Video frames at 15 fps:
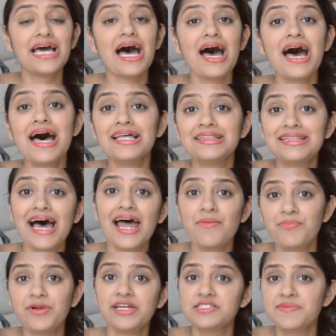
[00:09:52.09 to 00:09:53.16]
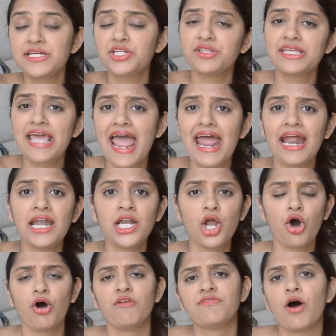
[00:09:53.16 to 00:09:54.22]
yeah, that brings me to the end
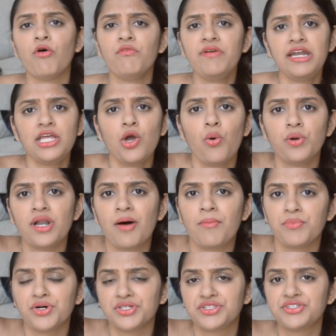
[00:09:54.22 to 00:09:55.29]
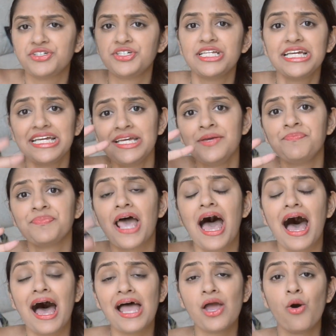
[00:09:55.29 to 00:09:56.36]
of video number 3.
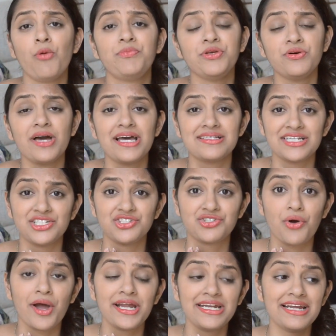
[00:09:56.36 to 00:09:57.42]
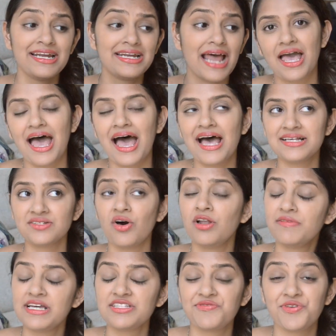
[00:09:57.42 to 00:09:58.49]
I hope you guys enjoyed it. As
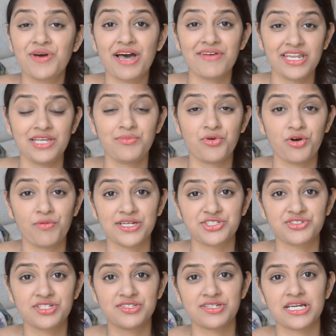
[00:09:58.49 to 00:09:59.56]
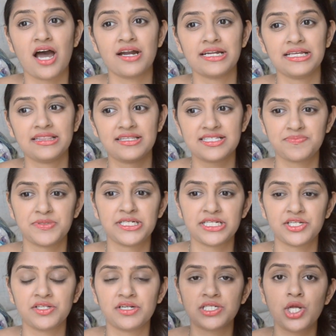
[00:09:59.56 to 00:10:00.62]
always, if you have any more questions regarding this
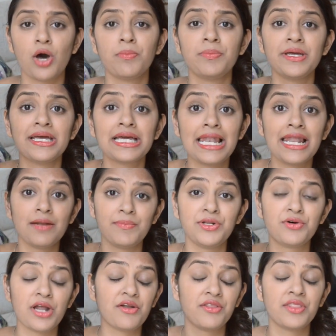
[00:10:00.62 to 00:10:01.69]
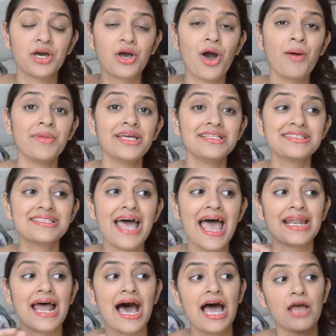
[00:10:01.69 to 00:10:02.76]
particular topic, let me know down in the comments
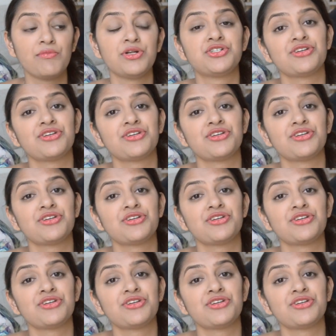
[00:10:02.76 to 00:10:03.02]
and I will